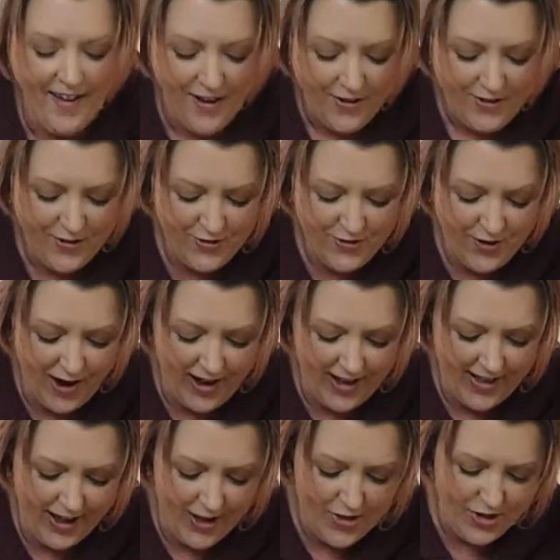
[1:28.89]
to try to
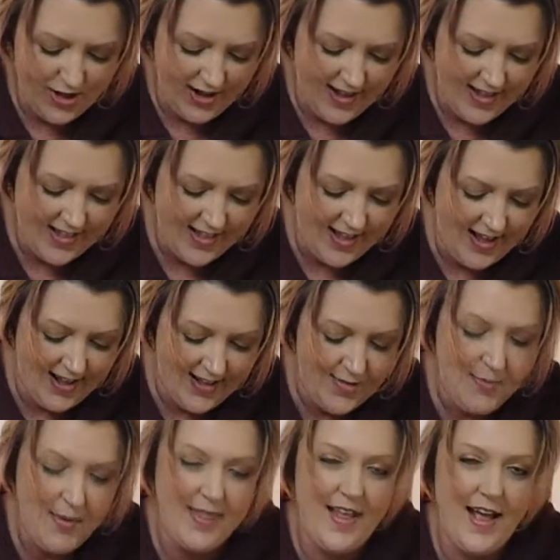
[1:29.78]
catch any seeds,
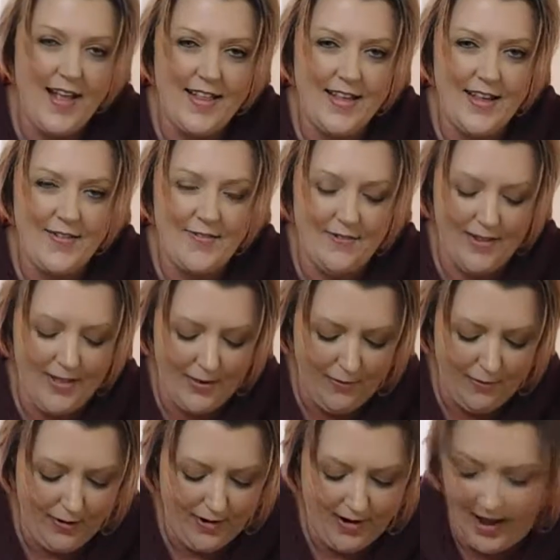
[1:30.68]
but that didn't really
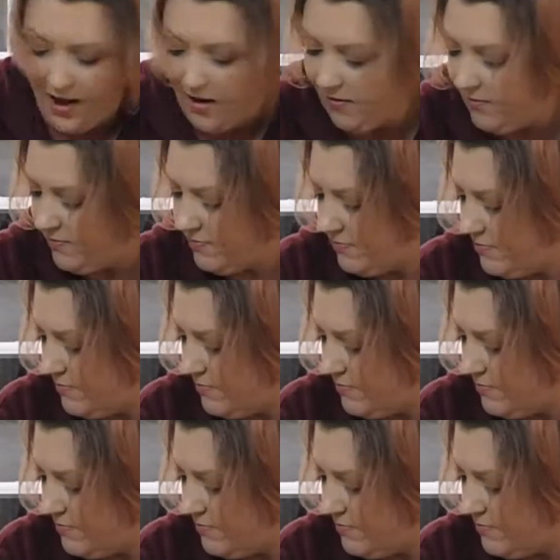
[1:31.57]
work out.